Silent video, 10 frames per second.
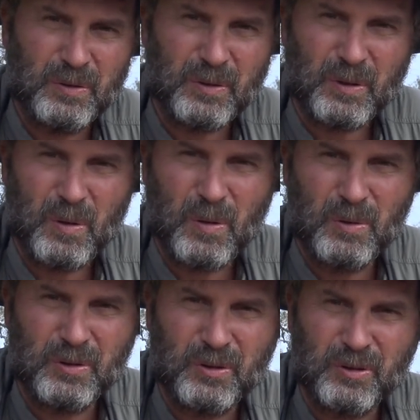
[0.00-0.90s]
So the
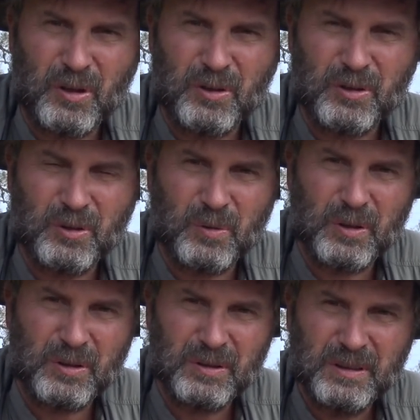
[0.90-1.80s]
cohos are starting to
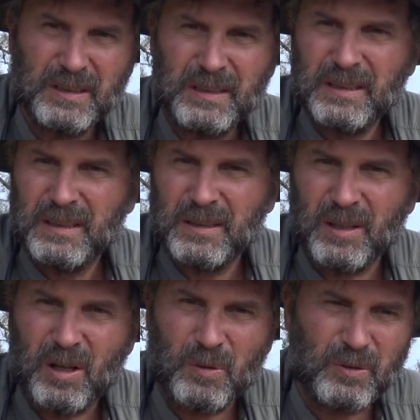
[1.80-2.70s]
squirt
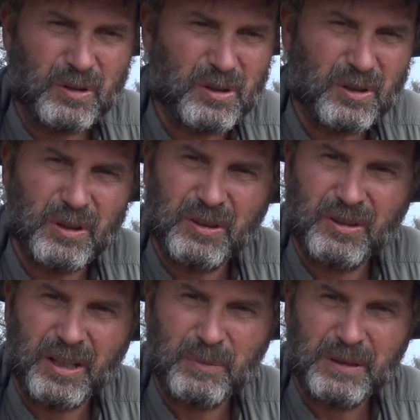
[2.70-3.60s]
along with the chinook
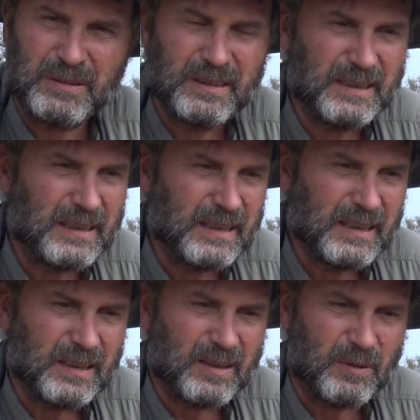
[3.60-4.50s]
salmon.
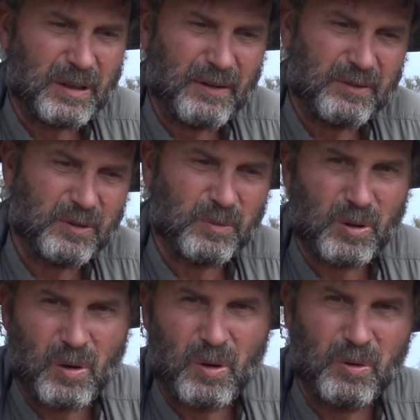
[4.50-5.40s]
So we're having some
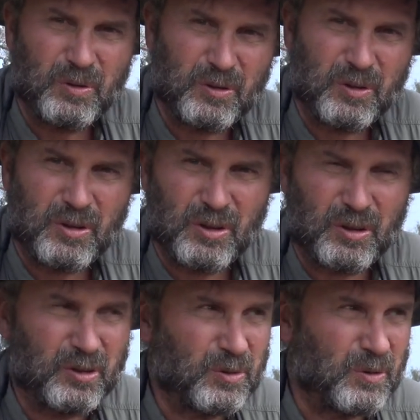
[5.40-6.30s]
cohos and
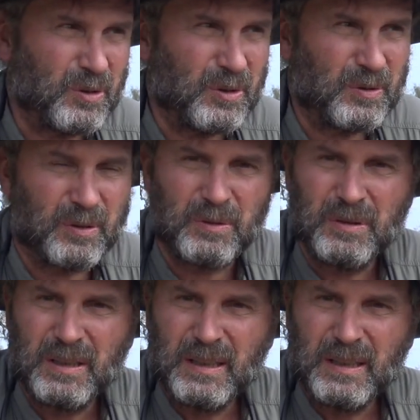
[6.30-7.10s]
chinook squirting through.